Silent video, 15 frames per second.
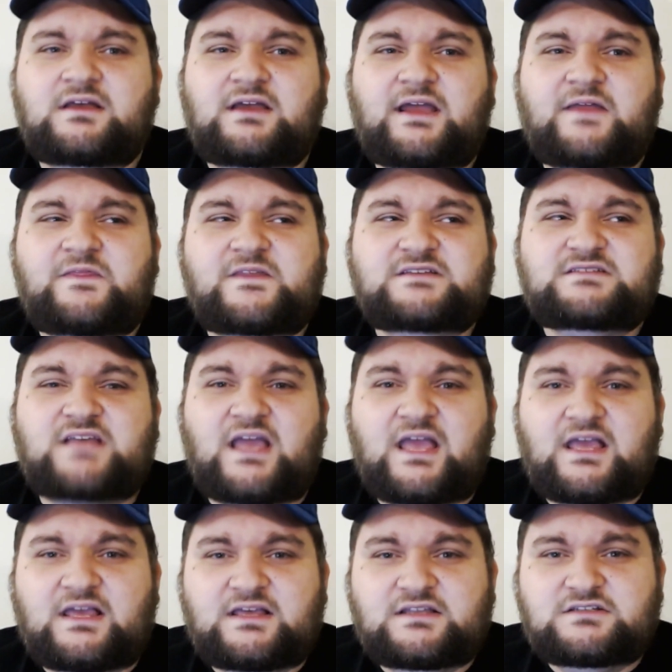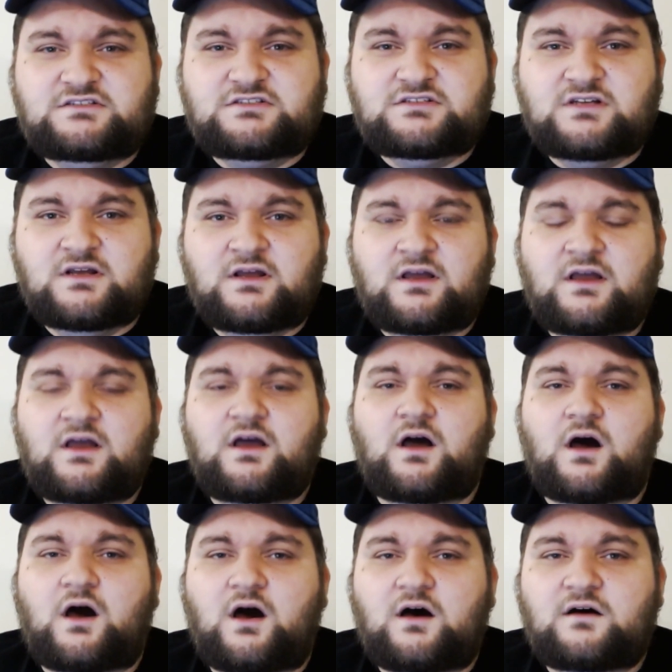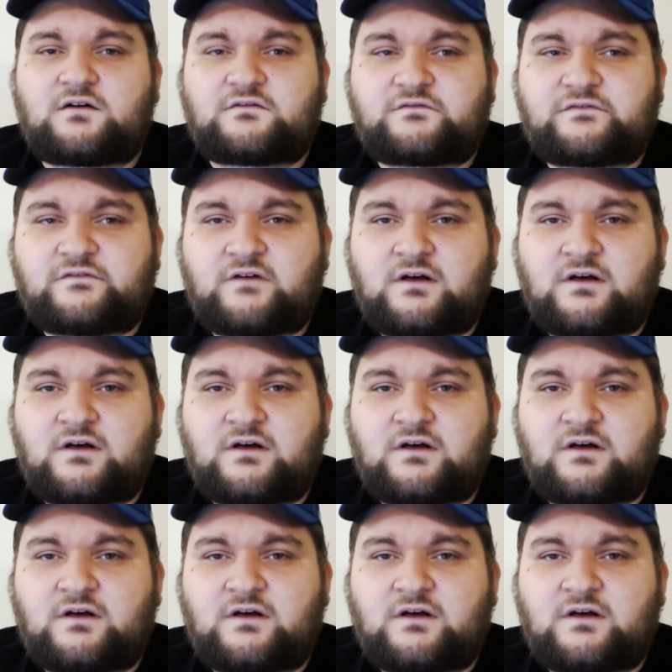in this age of